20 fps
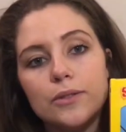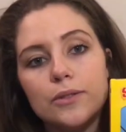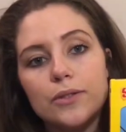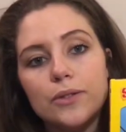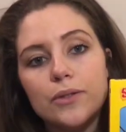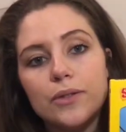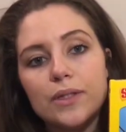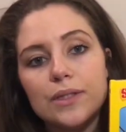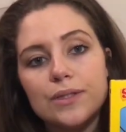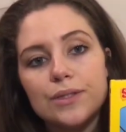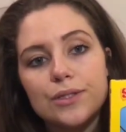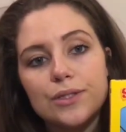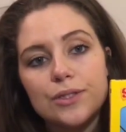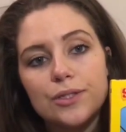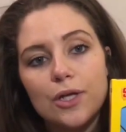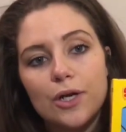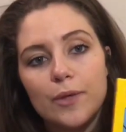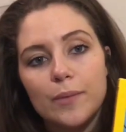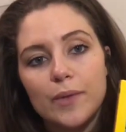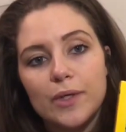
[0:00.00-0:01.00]
two things of
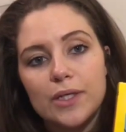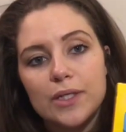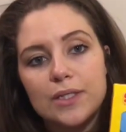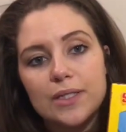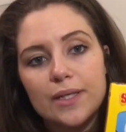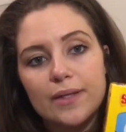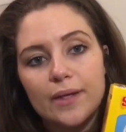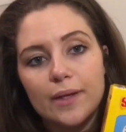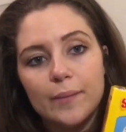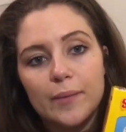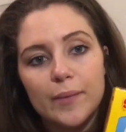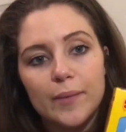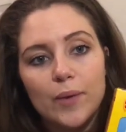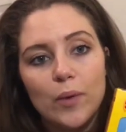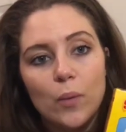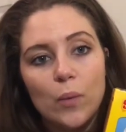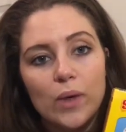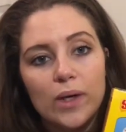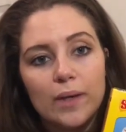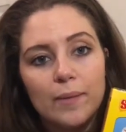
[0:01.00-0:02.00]
Starburst. I think I'm going to
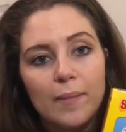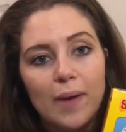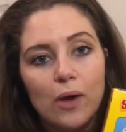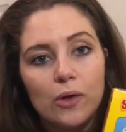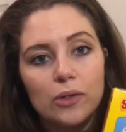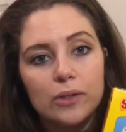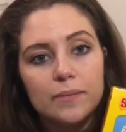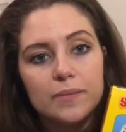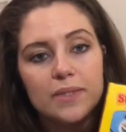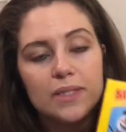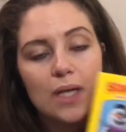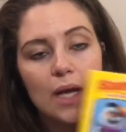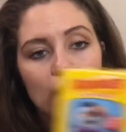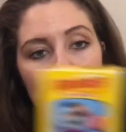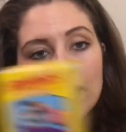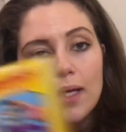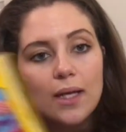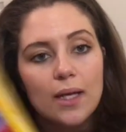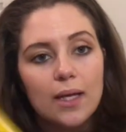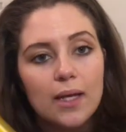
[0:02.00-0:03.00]
put one in Malcolm's
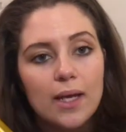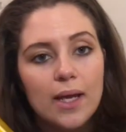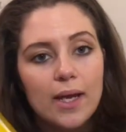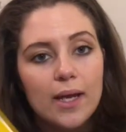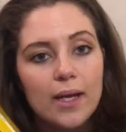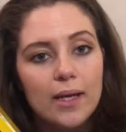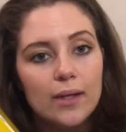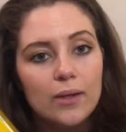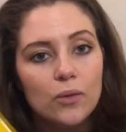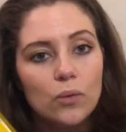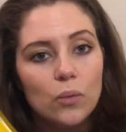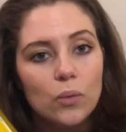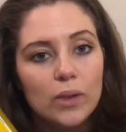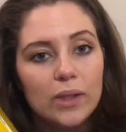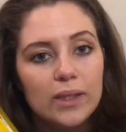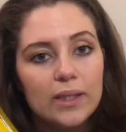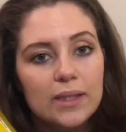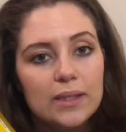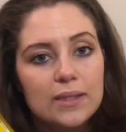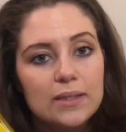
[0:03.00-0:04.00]
stocking and
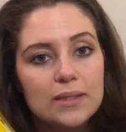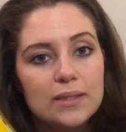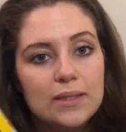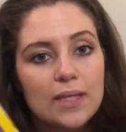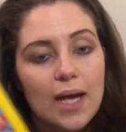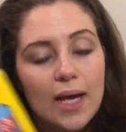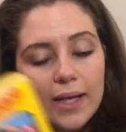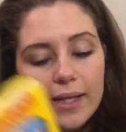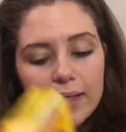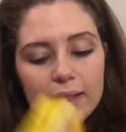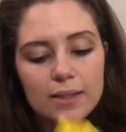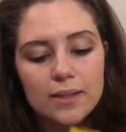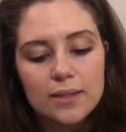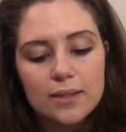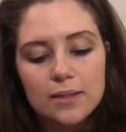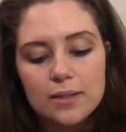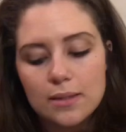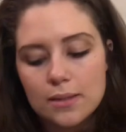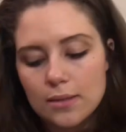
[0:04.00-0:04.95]
one in Zaya's.